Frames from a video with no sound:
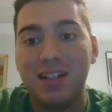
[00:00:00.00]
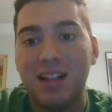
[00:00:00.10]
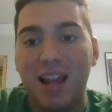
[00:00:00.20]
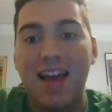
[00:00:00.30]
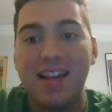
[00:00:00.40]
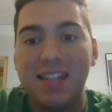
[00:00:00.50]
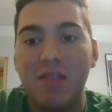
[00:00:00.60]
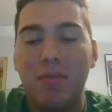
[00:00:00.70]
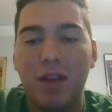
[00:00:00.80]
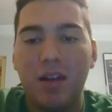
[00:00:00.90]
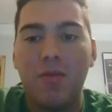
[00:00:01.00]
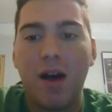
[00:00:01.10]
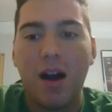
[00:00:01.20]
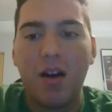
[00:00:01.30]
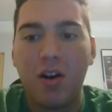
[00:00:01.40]
And last time we played in the
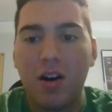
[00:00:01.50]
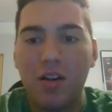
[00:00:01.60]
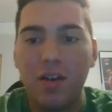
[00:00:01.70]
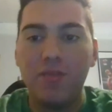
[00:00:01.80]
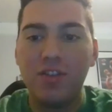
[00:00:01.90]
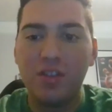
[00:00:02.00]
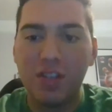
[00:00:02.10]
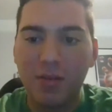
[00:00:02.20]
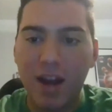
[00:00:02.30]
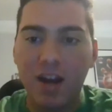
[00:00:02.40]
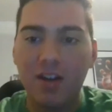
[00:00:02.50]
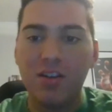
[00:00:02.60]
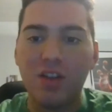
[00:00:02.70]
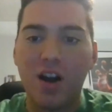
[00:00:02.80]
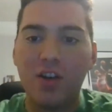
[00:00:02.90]
wild card, if you see right here, this
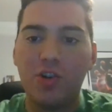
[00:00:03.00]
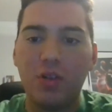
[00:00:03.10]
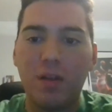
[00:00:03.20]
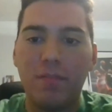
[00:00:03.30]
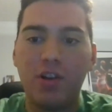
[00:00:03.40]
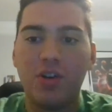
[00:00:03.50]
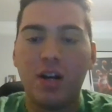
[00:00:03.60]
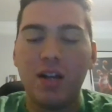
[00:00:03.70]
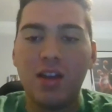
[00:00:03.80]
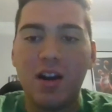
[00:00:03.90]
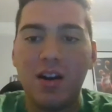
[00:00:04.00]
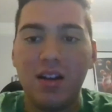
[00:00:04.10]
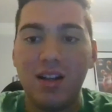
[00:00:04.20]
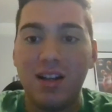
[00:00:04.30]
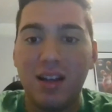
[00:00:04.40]
Don Shula picture right there,
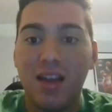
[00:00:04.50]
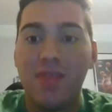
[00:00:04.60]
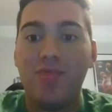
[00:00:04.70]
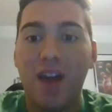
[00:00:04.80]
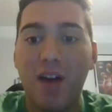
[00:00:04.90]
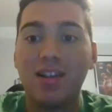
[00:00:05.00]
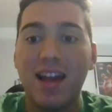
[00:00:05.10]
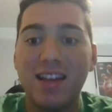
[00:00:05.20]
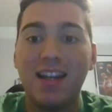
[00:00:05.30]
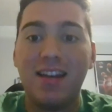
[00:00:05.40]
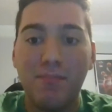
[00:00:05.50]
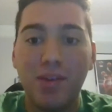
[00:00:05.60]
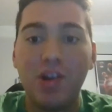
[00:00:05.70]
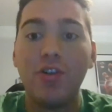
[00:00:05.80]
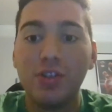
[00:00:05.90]
that was the last time the
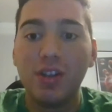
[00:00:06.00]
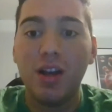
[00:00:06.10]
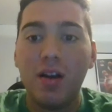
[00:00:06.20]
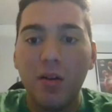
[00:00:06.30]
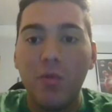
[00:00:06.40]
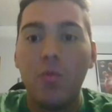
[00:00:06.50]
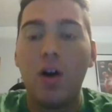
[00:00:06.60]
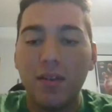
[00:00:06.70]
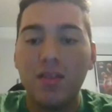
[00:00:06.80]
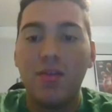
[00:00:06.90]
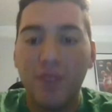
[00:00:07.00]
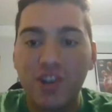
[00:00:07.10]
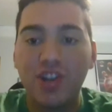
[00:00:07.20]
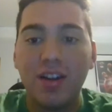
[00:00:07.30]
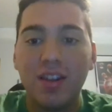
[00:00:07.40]
Bills won the
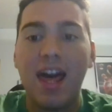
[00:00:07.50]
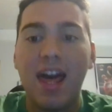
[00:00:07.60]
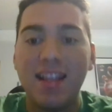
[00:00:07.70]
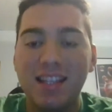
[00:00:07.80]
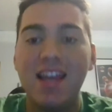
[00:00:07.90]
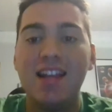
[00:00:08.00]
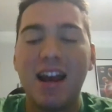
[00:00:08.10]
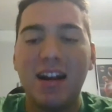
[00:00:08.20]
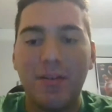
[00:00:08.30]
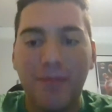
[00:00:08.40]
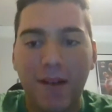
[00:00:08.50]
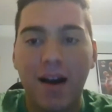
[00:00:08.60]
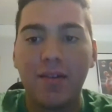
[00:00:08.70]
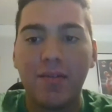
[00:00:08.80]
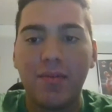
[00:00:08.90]
division,
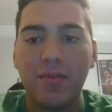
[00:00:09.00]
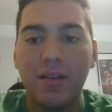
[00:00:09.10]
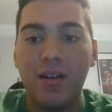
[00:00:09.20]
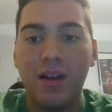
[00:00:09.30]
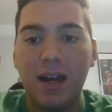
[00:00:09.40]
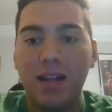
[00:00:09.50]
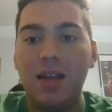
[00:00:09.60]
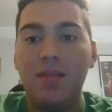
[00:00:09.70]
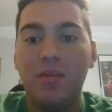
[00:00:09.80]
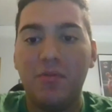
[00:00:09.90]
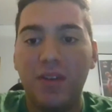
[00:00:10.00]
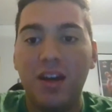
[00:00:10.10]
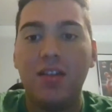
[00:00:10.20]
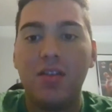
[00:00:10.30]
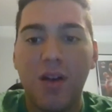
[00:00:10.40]
1995. And they
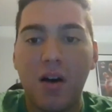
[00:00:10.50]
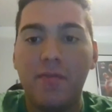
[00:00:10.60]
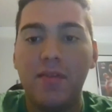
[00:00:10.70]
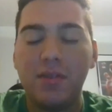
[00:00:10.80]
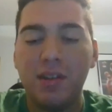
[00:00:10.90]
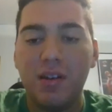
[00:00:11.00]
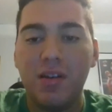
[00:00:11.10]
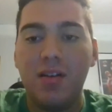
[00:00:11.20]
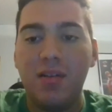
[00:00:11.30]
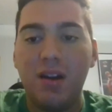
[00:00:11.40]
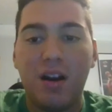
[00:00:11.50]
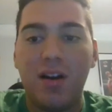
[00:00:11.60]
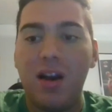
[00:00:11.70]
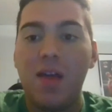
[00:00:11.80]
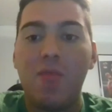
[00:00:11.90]
defeated the Dolphins
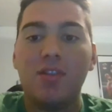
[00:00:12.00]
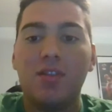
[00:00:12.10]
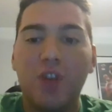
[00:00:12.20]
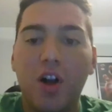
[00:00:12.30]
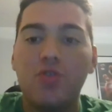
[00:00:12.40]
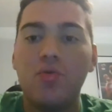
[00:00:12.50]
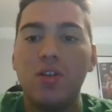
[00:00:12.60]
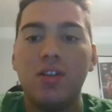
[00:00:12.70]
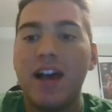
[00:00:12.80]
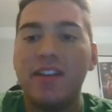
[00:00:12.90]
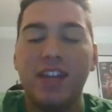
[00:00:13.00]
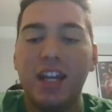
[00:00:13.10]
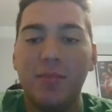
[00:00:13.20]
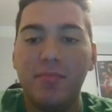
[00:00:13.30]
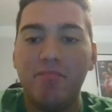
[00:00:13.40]
there, and that was Don Shula's last
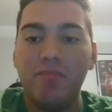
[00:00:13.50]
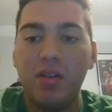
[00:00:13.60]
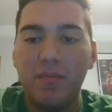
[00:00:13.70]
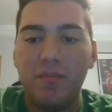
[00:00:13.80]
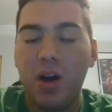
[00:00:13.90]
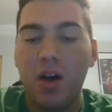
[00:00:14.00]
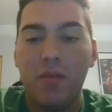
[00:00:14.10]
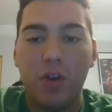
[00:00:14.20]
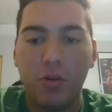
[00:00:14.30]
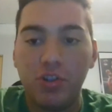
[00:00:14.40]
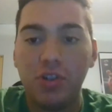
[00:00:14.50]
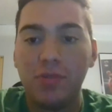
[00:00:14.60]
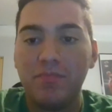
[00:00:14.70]
game of coaching.